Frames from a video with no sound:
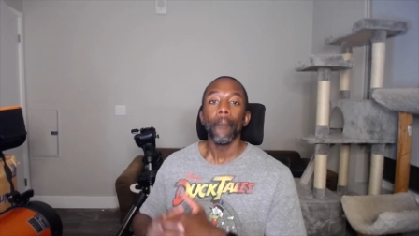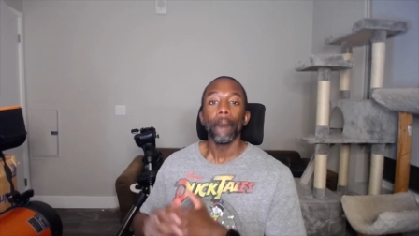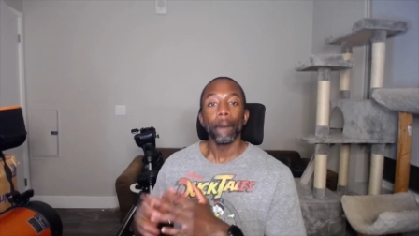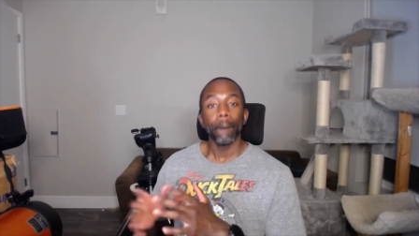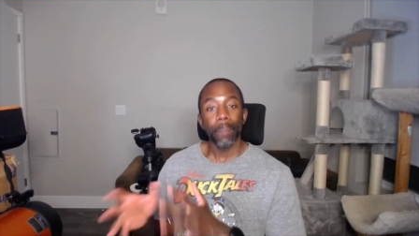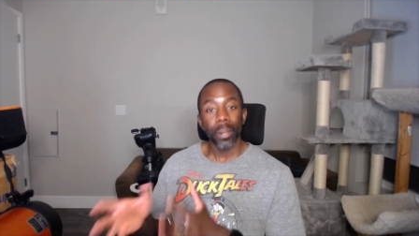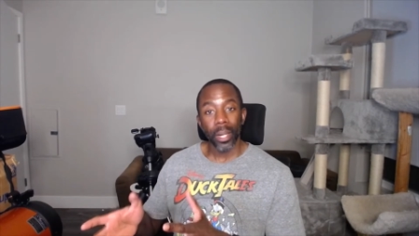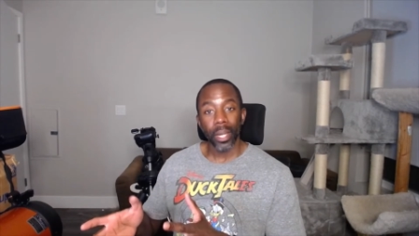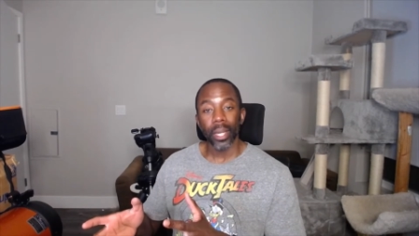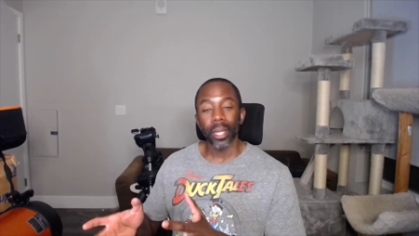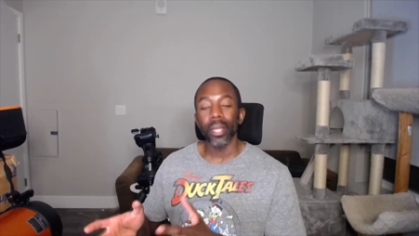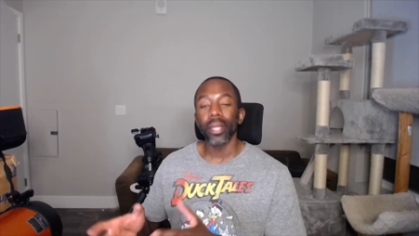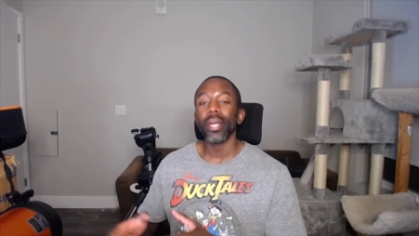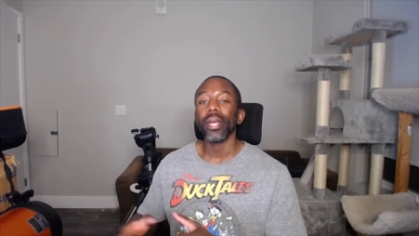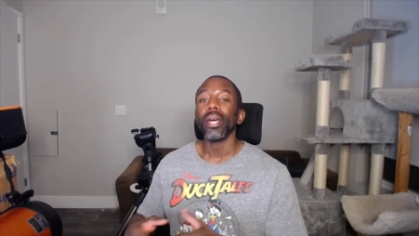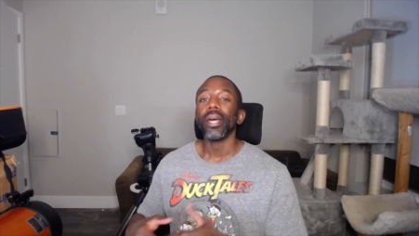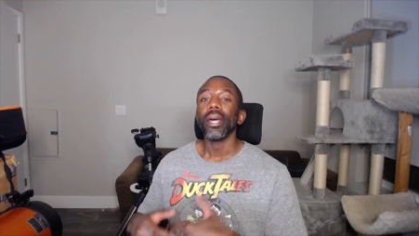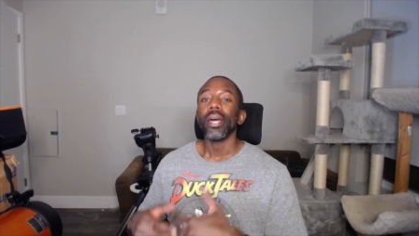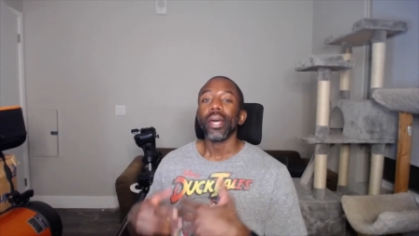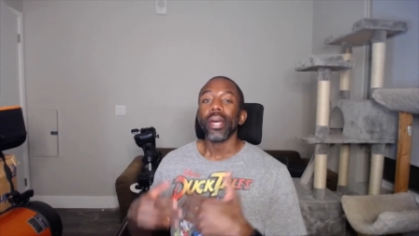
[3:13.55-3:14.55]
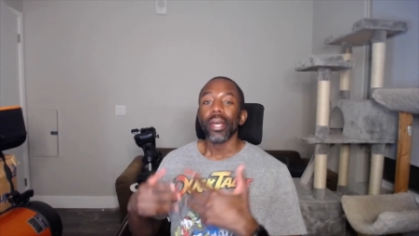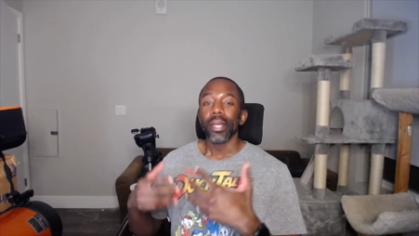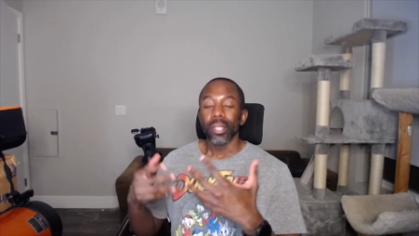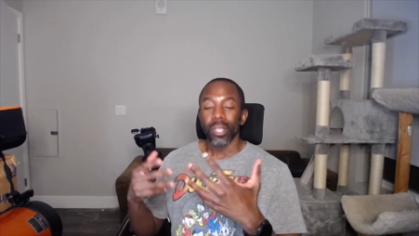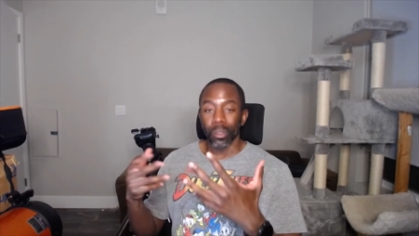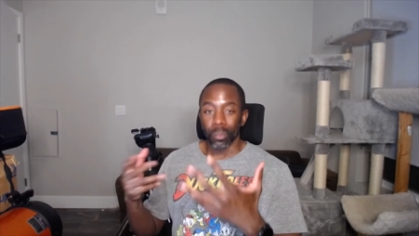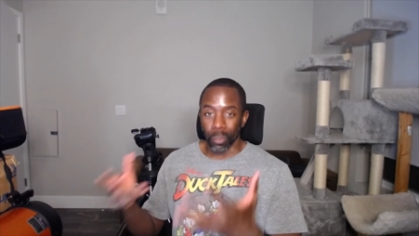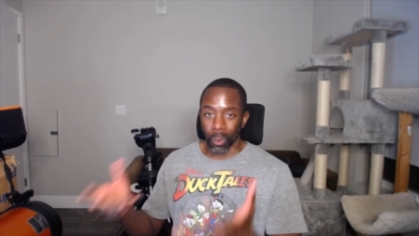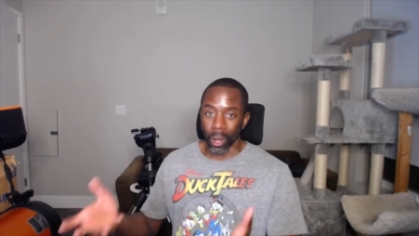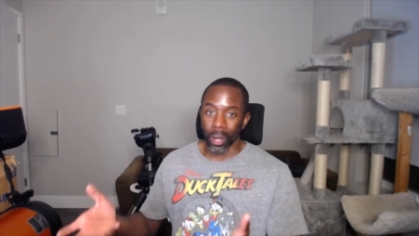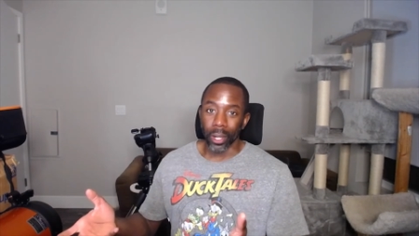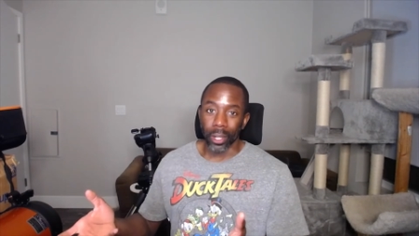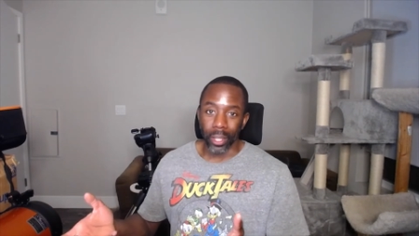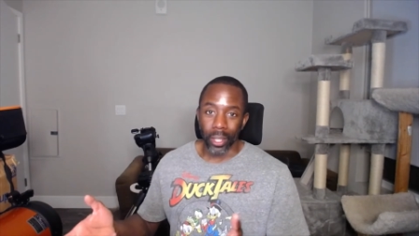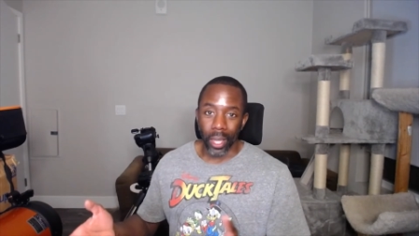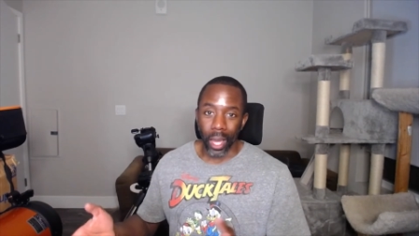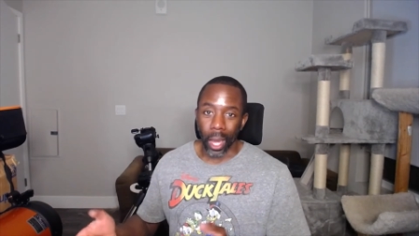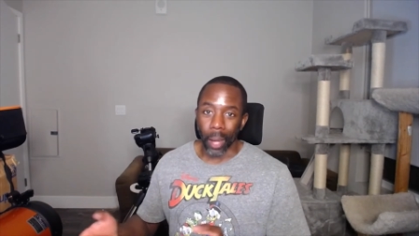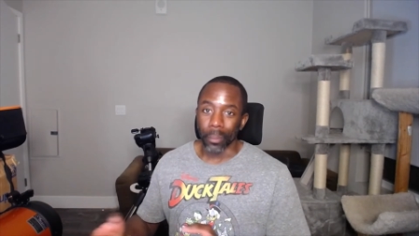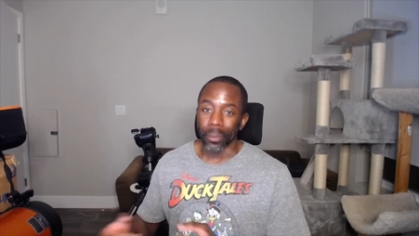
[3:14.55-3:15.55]
But the brighter the
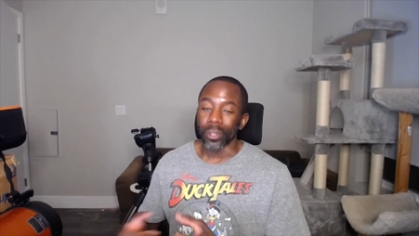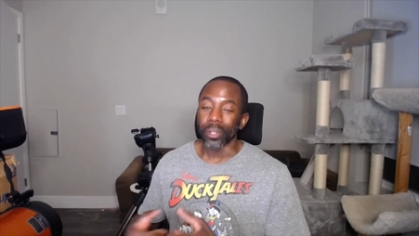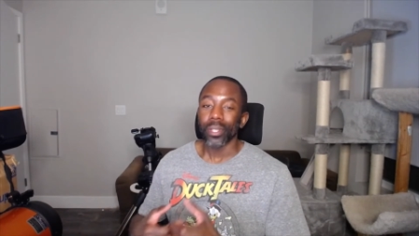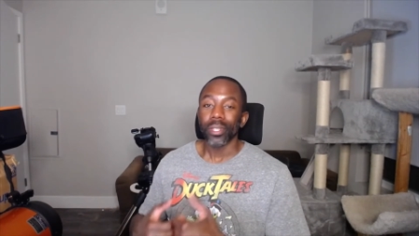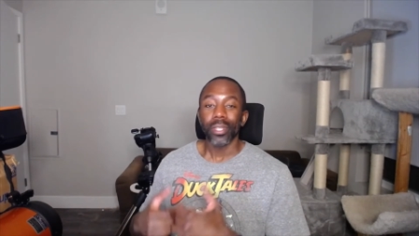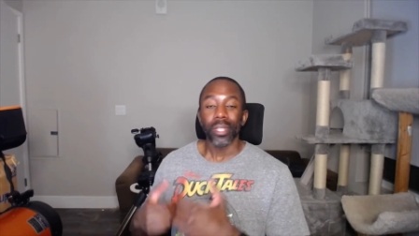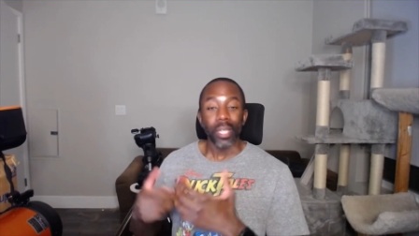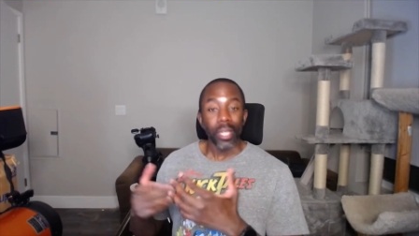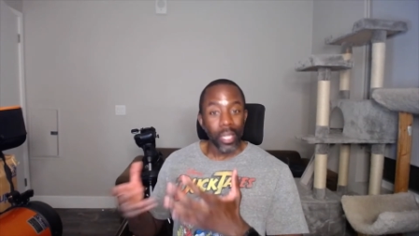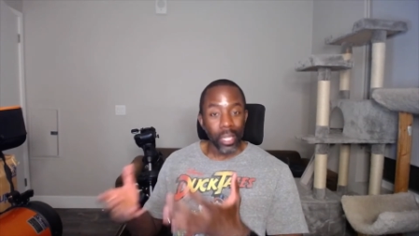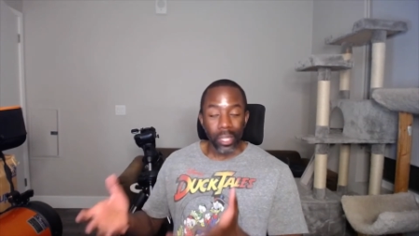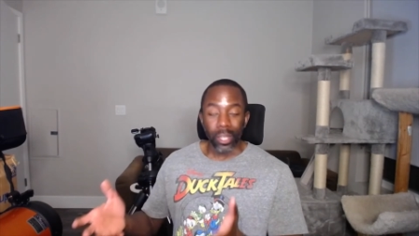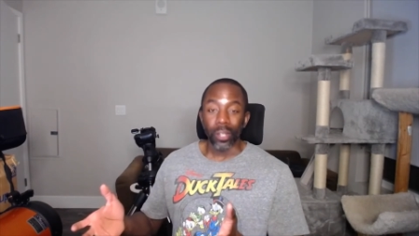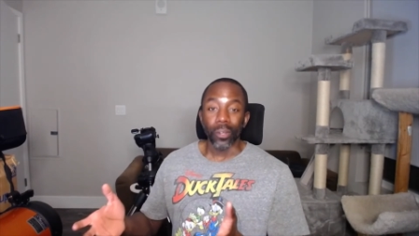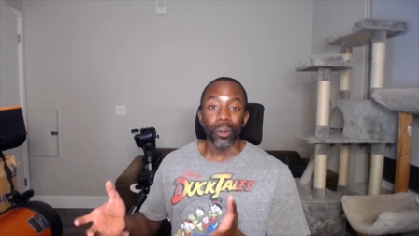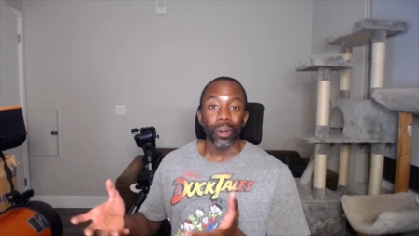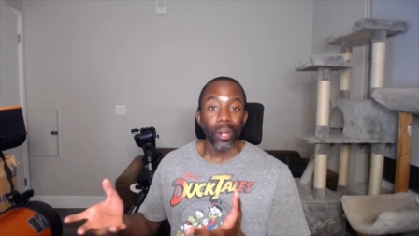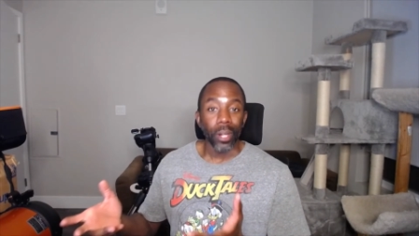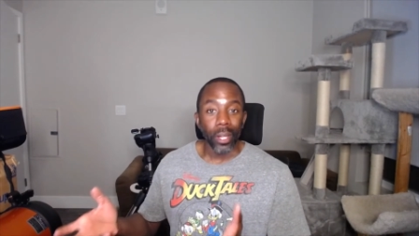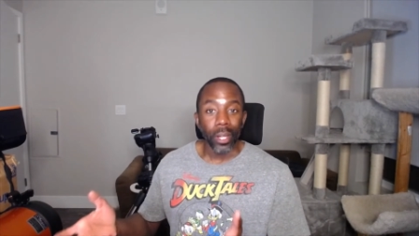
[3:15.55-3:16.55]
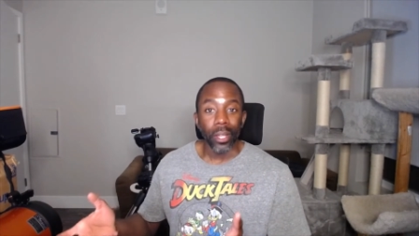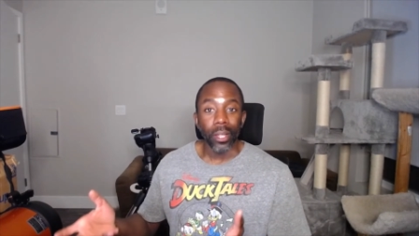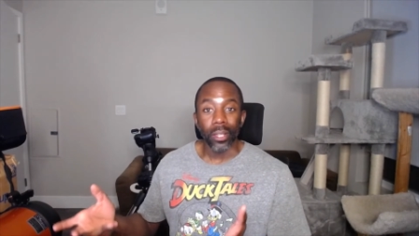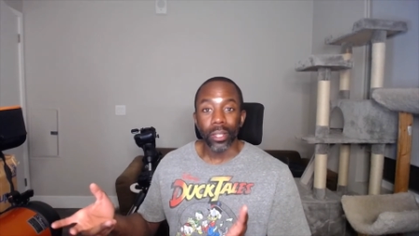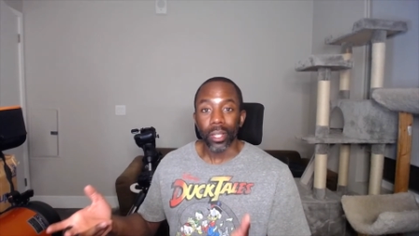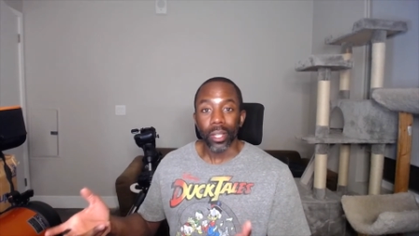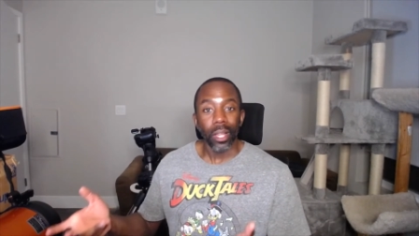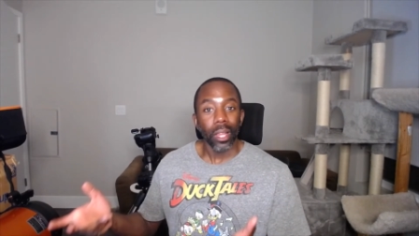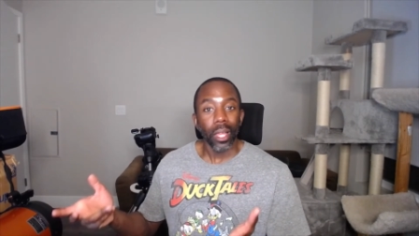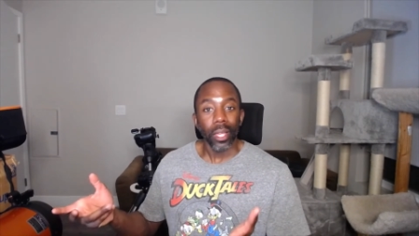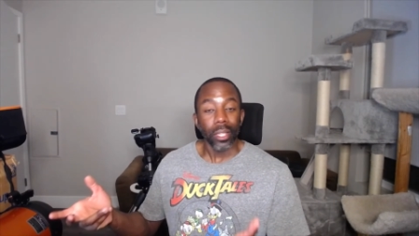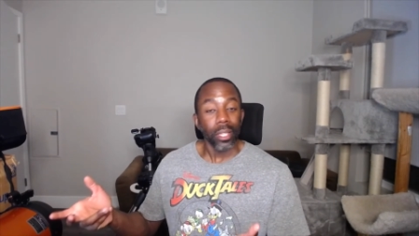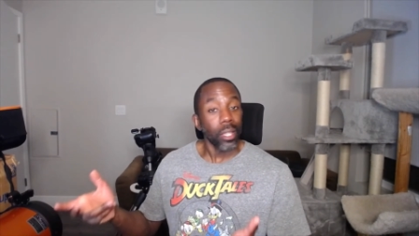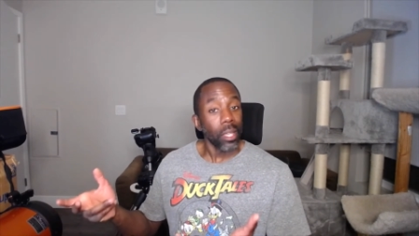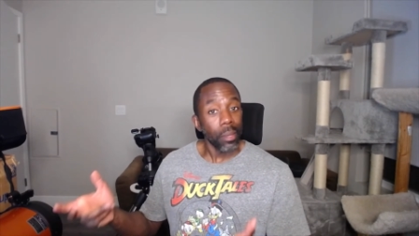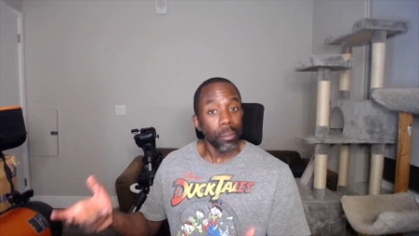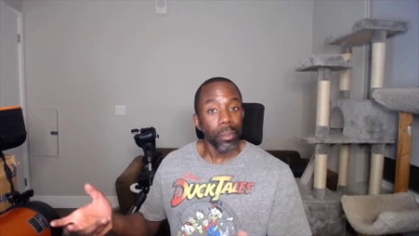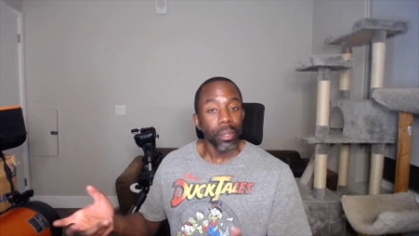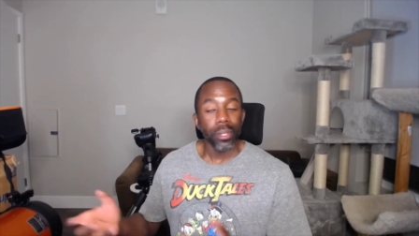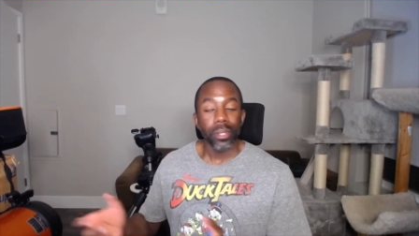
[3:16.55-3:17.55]
object, the easier it is to collect an
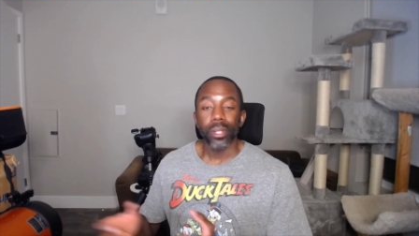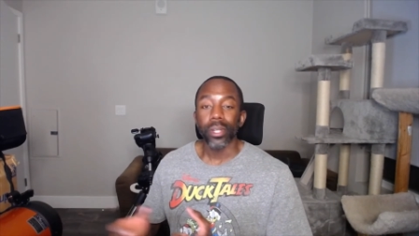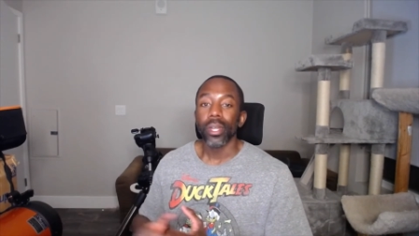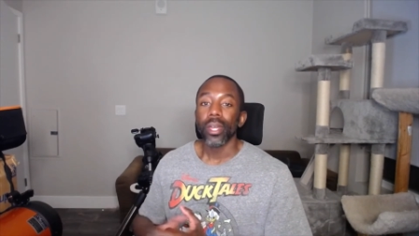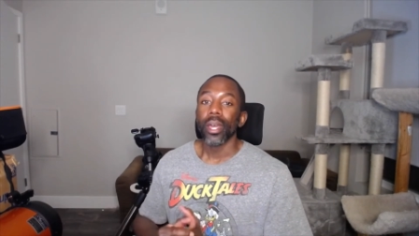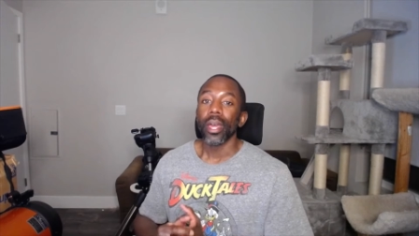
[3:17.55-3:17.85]
image.